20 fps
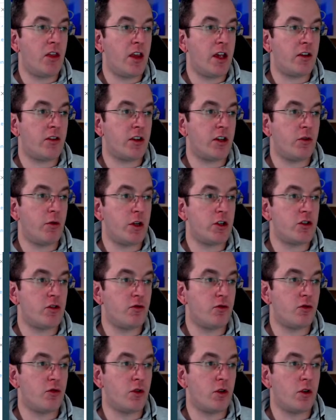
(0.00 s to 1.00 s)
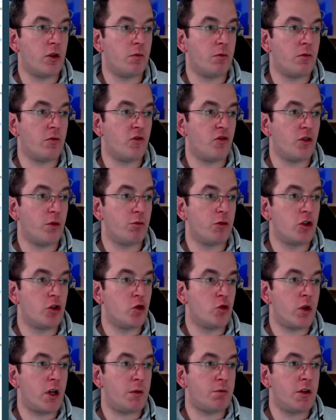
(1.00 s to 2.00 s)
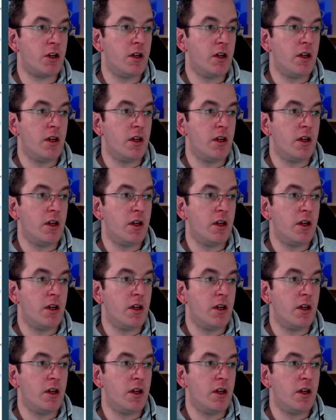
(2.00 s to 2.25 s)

there's a question from Turab.